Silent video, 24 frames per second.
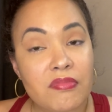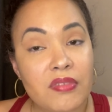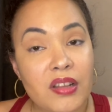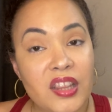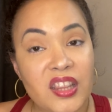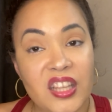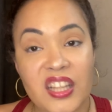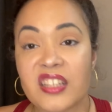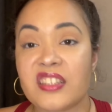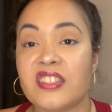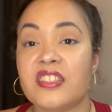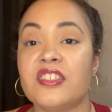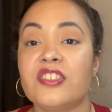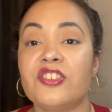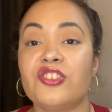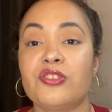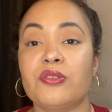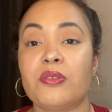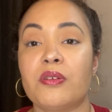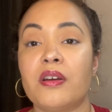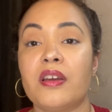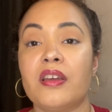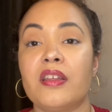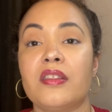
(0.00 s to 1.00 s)
let's
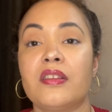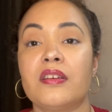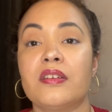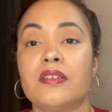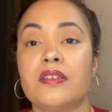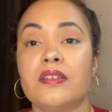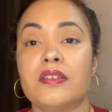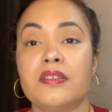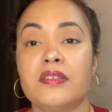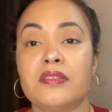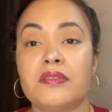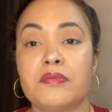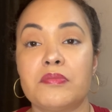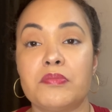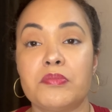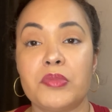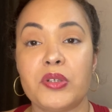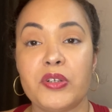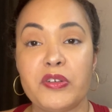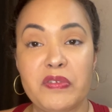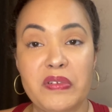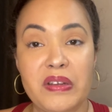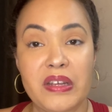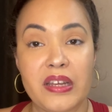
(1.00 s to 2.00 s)
enjoy the
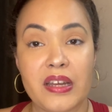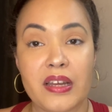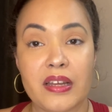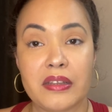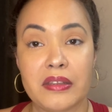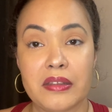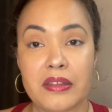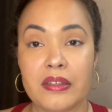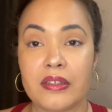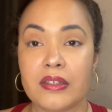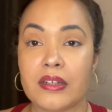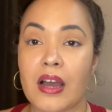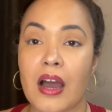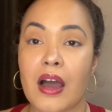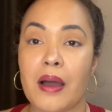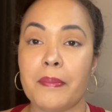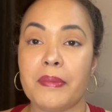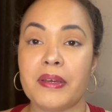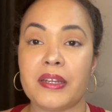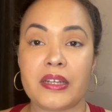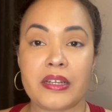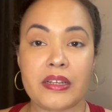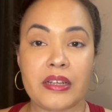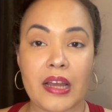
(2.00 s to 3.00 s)
movie and the
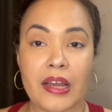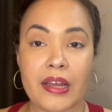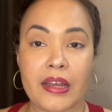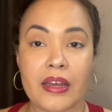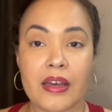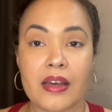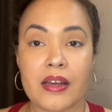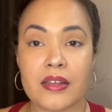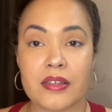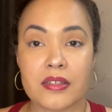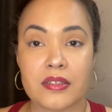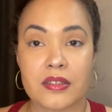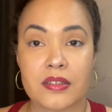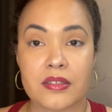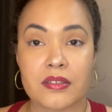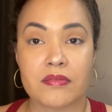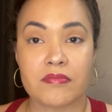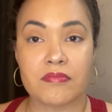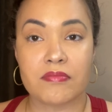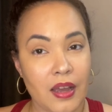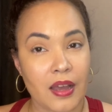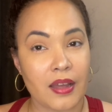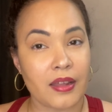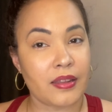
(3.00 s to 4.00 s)
comedy, I guess.
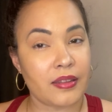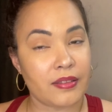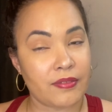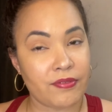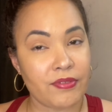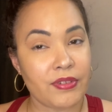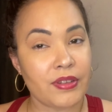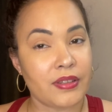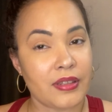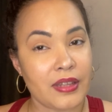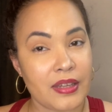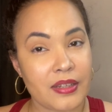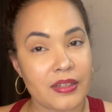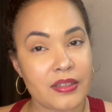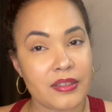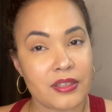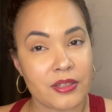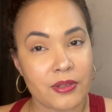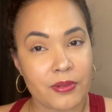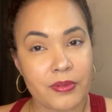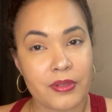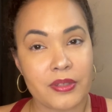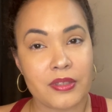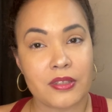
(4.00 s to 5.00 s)
I feel like it's
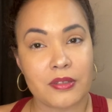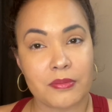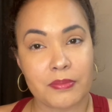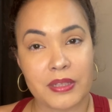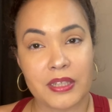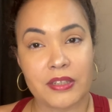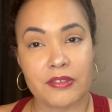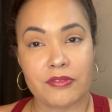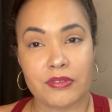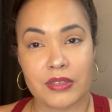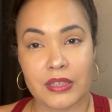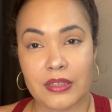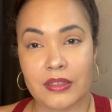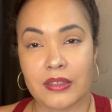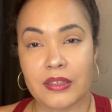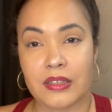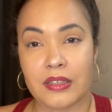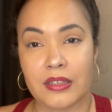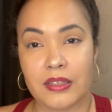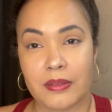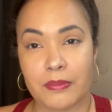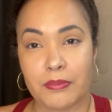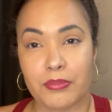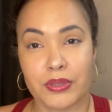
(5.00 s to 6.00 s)
going to be
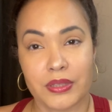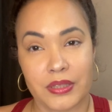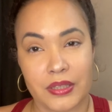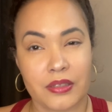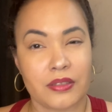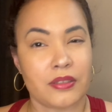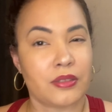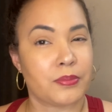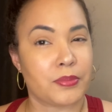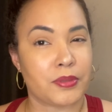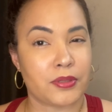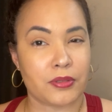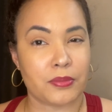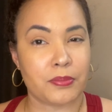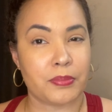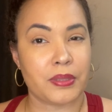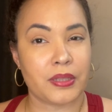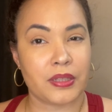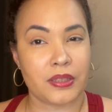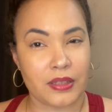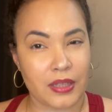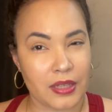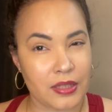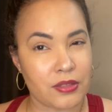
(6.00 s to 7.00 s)
really predictable,
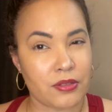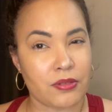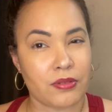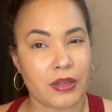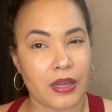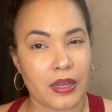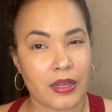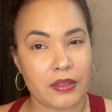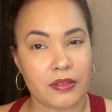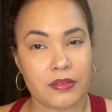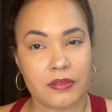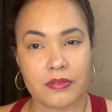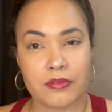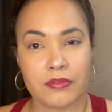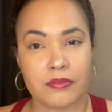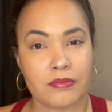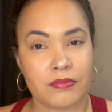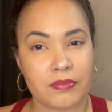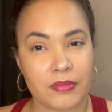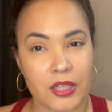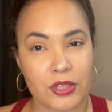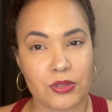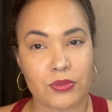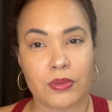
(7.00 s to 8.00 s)
but that's okay.
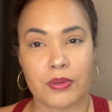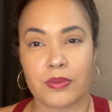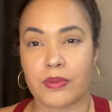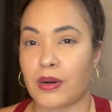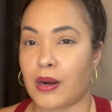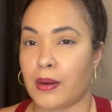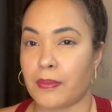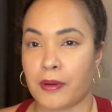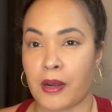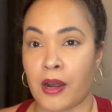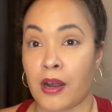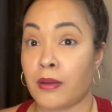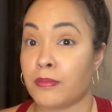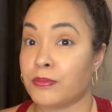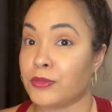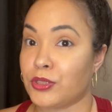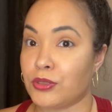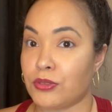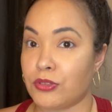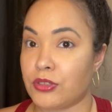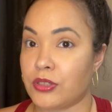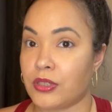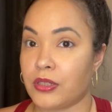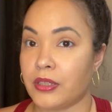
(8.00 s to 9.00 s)
That's what rom coms
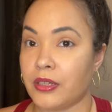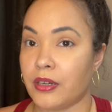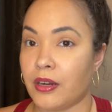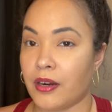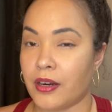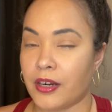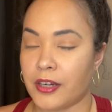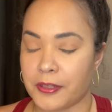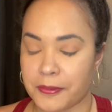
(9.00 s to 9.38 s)
usually are.